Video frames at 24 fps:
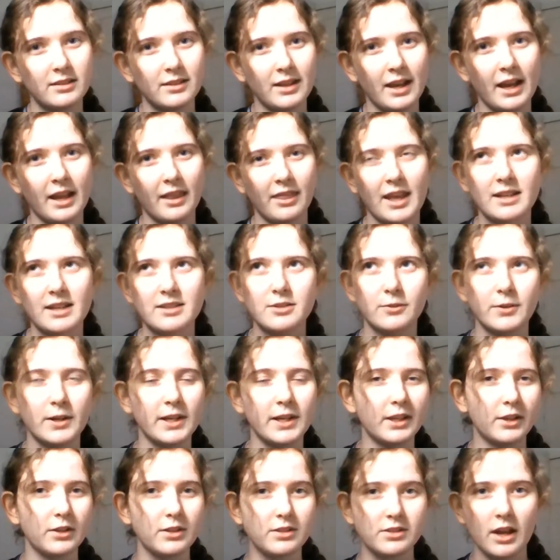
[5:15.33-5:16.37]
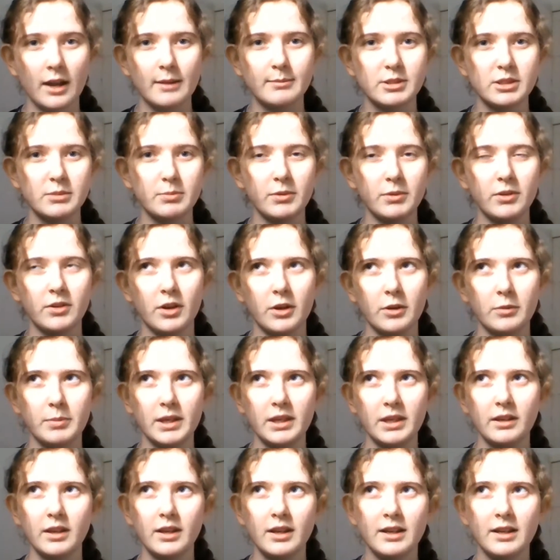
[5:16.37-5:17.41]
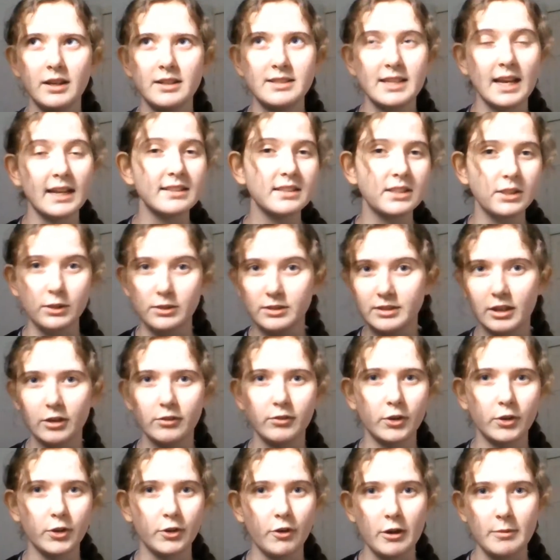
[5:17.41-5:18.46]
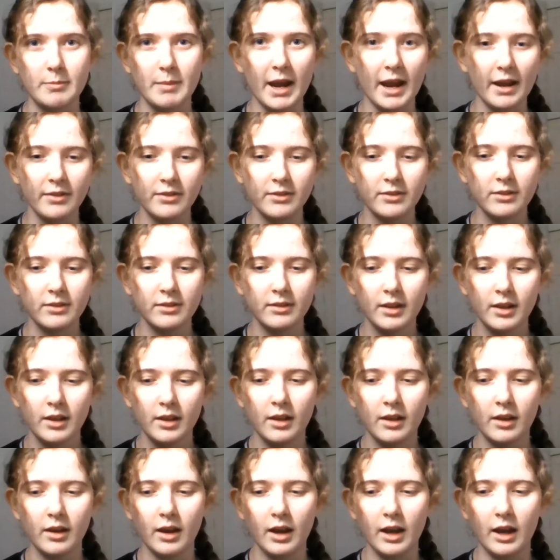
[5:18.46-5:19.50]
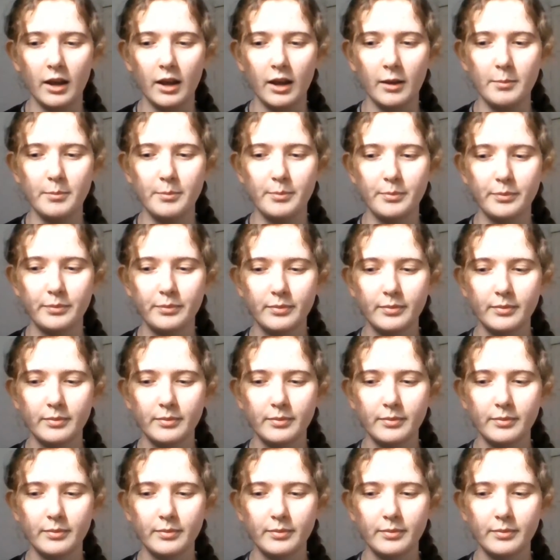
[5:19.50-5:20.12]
And that's a really good time to, you know, be testing yourself on your own maths, and